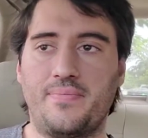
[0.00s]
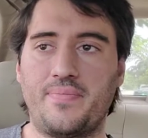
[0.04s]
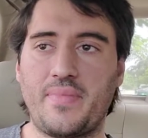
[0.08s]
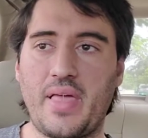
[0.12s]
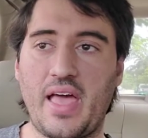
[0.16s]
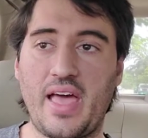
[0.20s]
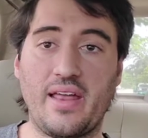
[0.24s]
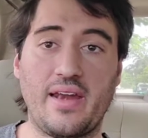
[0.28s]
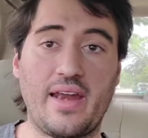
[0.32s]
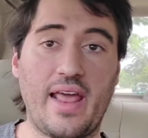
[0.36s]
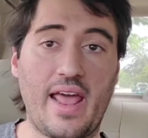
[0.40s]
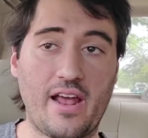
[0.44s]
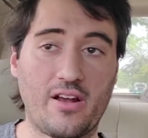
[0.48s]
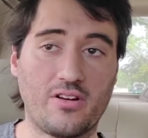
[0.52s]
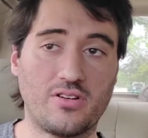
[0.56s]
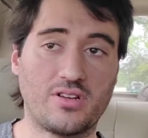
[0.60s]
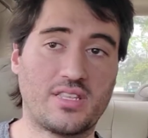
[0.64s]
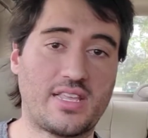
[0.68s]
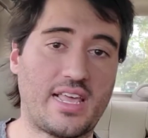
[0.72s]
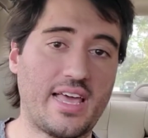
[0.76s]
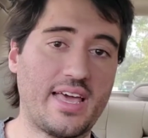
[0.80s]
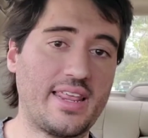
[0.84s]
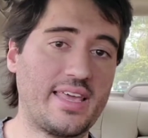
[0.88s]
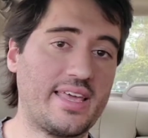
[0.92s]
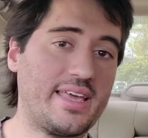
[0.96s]
and air's
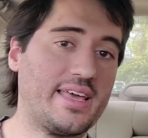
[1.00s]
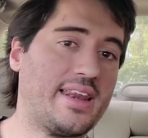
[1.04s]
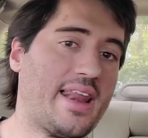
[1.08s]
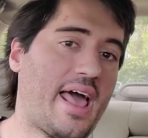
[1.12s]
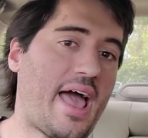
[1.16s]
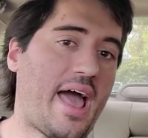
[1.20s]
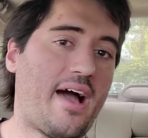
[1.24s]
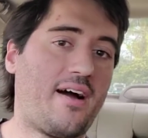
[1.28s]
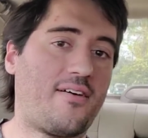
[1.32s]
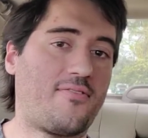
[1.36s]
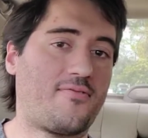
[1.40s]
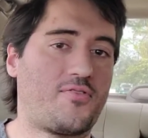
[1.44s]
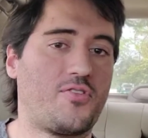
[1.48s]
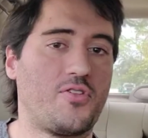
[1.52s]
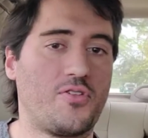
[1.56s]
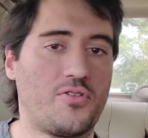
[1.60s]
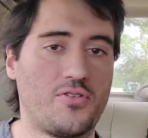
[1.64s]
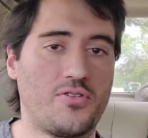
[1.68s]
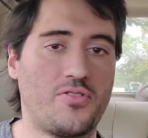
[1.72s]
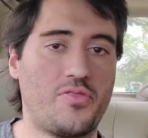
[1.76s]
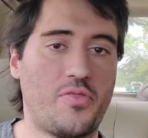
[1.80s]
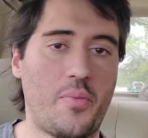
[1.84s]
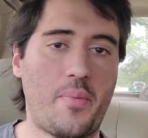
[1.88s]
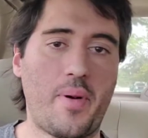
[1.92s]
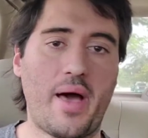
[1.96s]
getting in
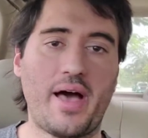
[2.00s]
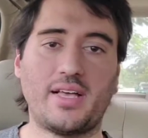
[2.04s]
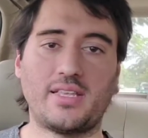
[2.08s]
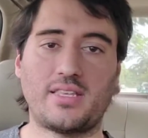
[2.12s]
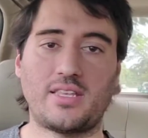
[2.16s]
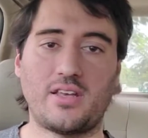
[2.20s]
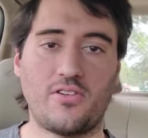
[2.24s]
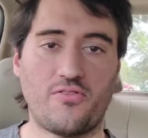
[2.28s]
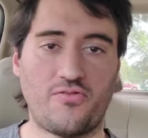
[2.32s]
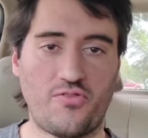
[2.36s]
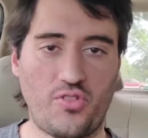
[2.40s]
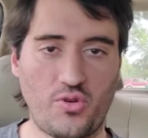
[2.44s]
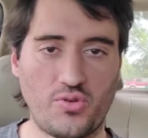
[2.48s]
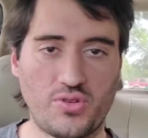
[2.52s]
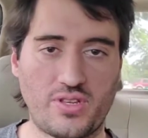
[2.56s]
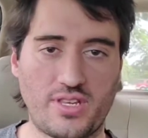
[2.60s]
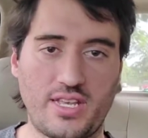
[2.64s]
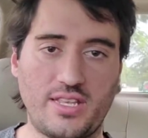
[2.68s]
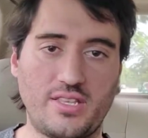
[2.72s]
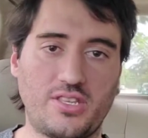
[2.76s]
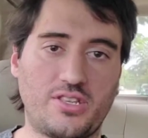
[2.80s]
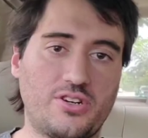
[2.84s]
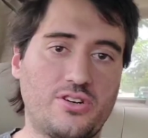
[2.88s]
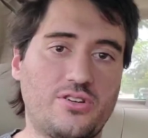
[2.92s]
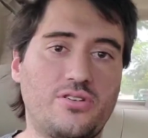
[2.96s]
after the mass airflow
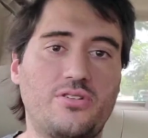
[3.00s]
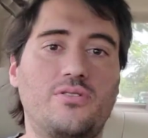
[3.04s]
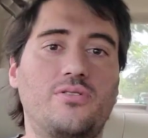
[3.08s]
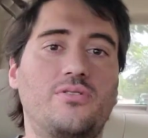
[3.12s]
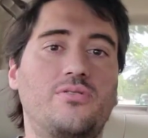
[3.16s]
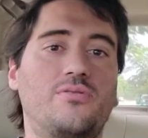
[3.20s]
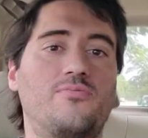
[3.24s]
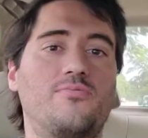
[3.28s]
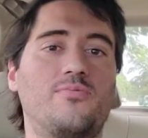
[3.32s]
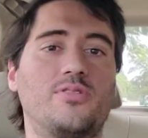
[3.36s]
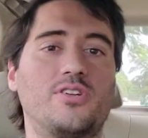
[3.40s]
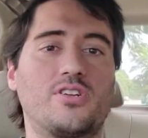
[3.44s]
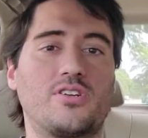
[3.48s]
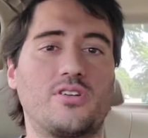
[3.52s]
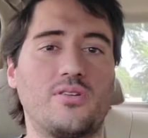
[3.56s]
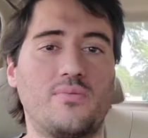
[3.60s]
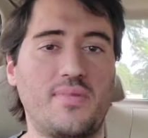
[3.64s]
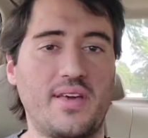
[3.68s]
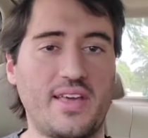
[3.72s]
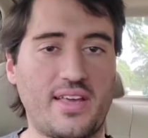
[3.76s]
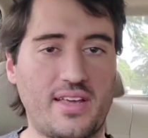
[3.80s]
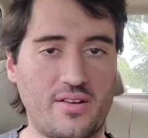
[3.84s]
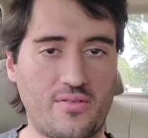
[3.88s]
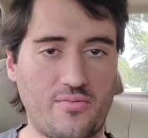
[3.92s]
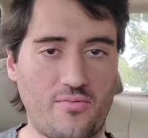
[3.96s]
sensor, which can
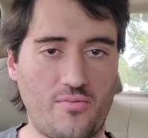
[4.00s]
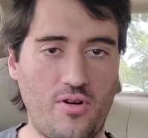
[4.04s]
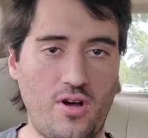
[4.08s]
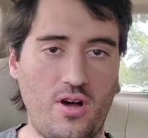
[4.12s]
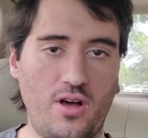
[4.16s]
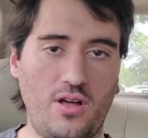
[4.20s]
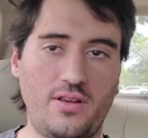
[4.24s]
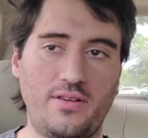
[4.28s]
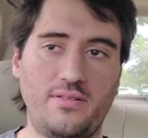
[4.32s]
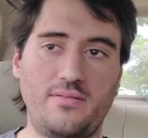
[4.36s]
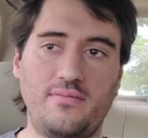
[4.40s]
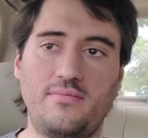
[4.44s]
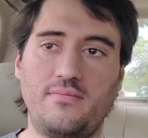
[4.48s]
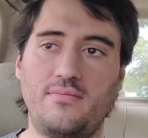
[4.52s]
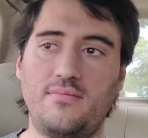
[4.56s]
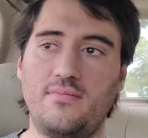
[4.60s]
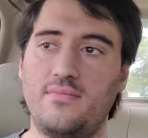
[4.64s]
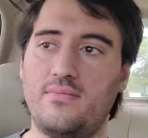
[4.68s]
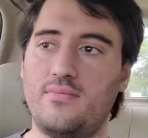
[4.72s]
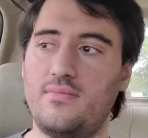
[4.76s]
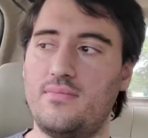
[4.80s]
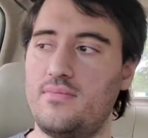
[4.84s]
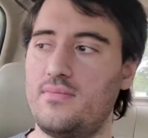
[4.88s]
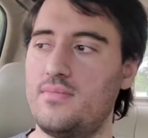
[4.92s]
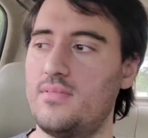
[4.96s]
make it run
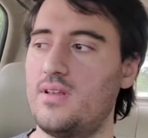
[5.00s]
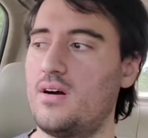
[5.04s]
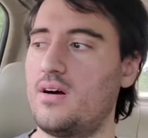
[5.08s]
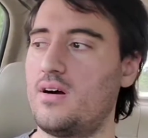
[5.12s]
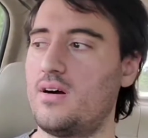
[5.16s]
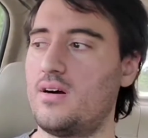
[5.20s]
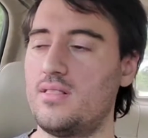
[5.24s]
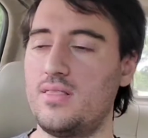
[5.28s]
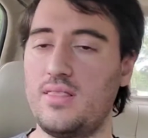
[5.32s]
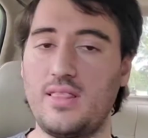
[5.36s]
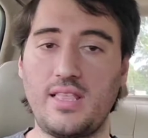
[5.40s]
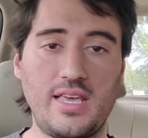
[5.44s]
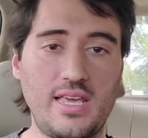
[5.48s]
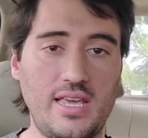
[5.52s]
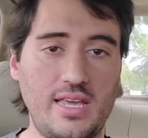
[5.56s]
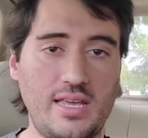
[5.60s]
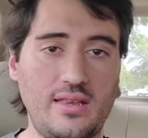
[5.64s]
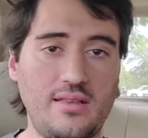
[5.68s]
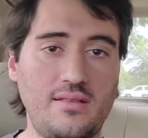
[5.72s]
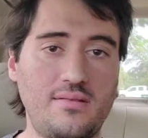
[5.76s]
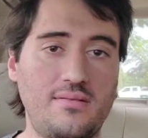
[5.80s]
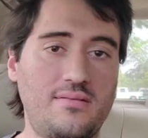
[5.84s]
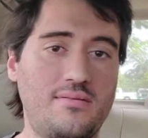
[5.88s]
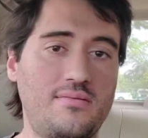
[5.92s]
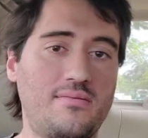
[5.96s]

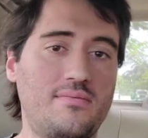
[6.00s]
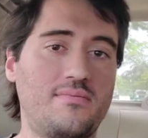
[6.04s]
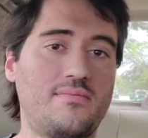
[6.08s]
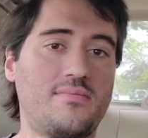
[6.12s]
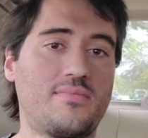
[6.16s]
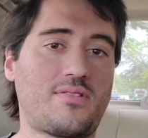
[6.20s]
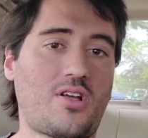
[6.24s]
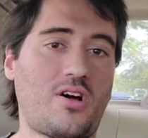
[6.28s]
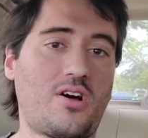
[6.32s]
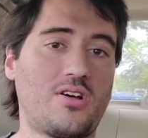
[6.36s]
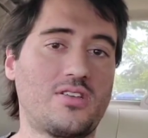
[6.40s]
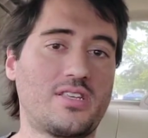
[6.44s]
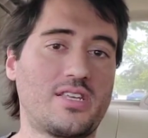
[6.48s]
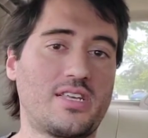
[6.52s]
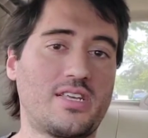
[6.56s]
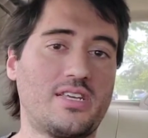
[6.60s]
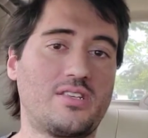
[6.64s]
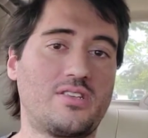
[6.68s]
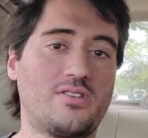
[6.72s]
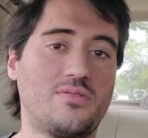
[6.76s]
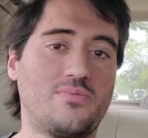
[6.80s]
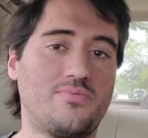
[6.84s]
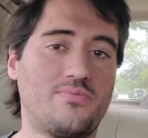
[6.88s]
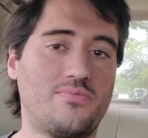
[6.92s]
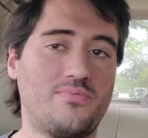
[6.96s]
lean, causing
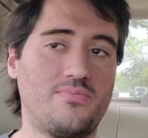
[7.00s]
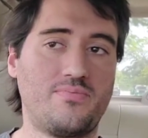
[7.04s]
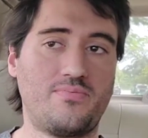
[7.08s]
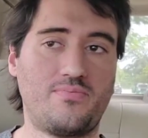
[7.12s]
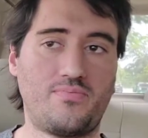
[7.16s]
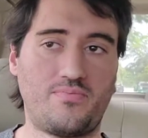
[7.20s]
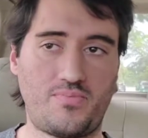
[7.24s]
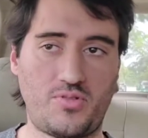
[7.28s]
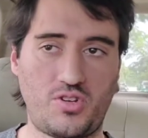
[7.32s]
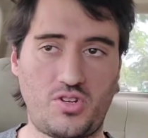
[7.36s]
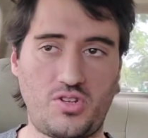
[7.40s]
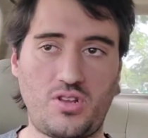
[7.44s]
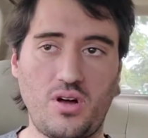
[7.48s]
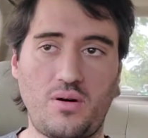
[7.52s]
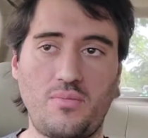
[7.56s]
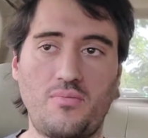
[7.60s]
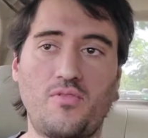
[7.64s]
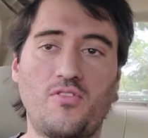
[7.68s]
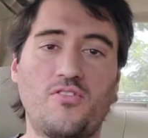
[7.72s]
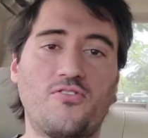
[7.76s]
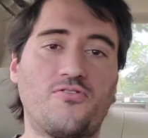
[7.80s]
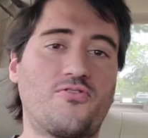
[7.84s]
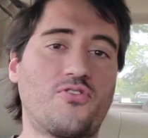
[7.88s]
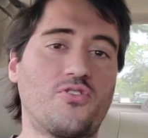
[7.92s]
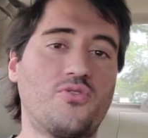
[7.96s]
it to dump
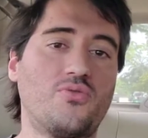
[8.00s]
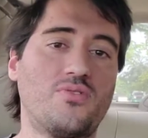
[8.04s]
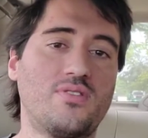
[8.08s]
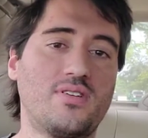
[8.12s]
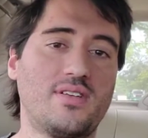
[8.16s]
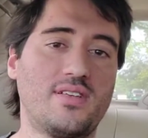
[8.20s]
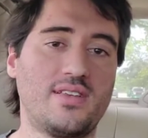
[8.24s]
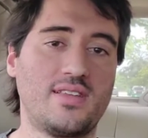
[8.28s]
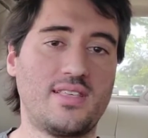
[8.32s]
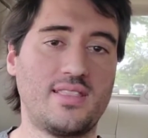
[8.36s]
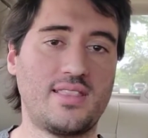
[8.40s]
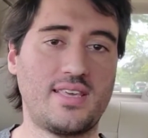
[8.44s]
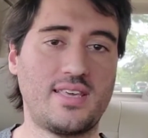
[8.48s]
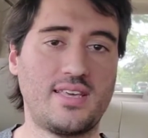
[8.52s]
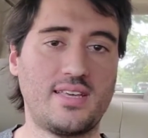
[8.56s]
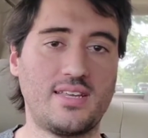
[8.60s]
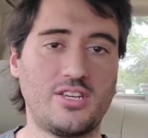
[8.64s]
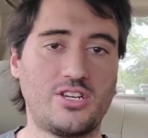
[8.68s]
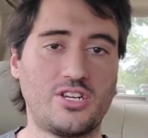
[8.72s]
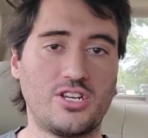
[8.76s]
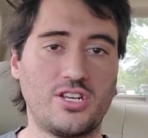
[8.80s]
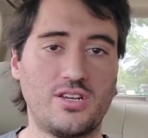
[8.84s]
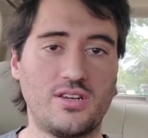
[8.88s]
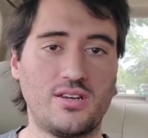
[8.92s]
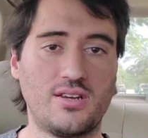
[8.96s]
more fuel into the
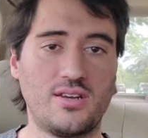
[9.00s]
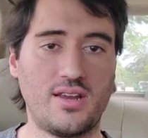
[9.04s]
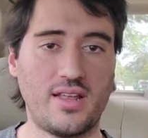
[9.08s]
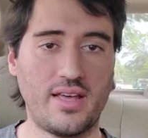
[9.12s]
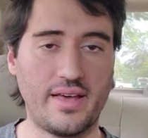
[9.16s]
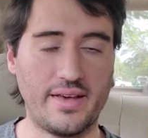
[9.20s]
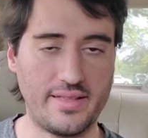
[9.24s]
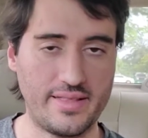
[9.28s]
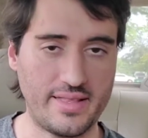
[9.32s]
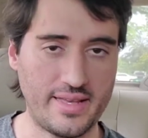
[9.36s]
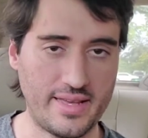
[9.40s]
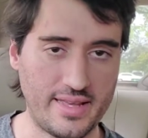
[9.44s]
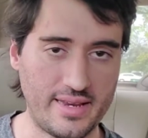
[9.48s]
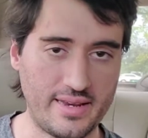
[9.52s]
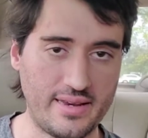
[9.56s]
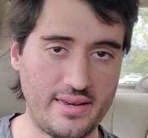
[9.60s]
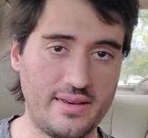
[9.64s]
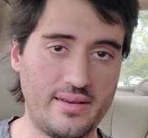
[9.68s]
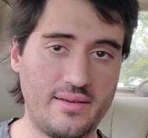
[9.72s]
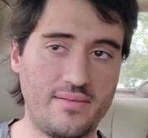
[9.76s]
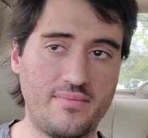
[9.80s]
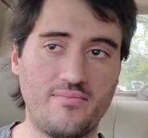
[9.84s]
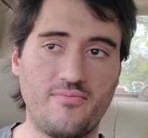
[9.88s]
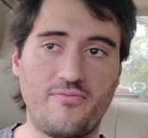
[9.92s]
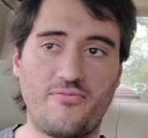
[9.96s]
engine, and
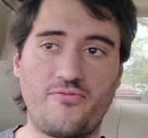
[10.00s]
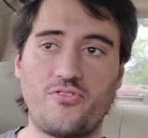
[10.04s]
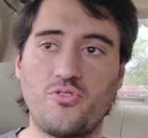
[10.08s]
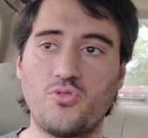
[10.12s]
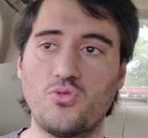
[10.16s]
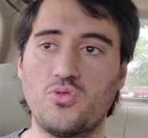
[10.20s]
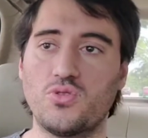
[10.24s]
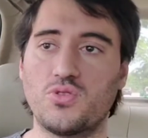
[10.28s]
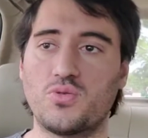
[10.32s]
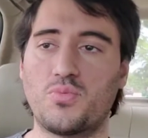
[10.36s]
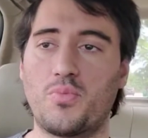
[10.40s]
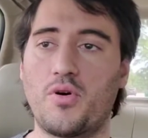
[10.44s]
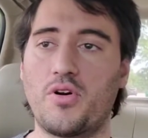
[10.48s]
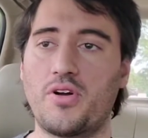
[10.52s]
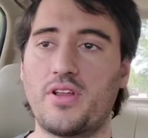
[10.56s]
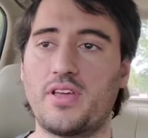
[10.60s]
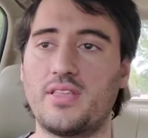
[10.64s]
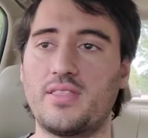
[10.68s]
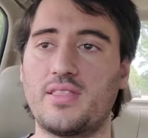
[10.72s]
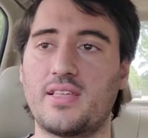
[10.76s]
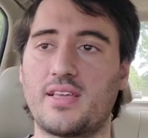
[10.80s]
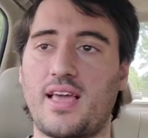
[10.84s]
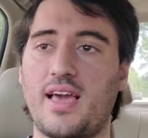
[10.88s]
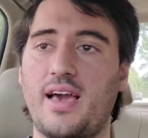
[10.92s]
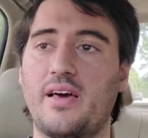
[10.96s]
then fuel's burning
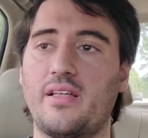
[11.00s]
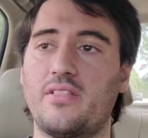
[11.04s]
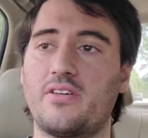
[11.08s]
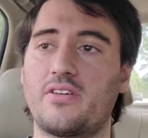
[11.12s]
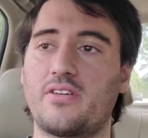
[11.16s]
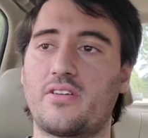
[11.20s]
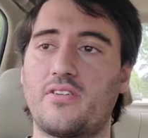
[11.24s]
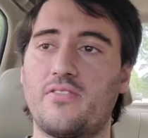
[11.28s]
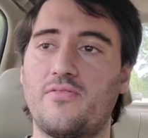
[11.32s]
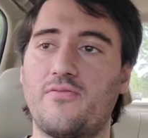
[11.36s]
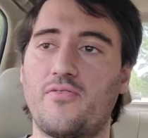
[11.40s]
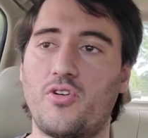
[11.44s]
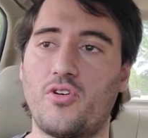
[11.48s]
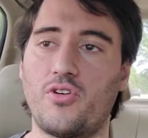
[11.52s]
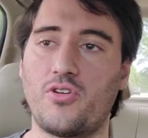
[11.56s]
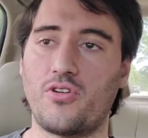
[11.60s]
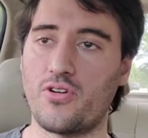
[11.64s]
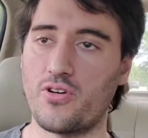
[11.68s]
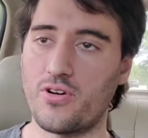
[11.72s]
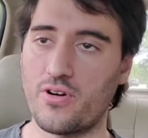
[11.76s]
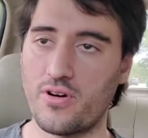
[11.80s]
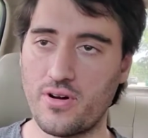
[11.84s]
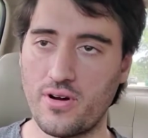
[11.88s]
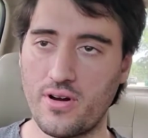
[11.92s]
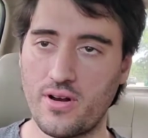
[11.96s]
in the catalytic
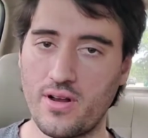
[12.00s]
converter,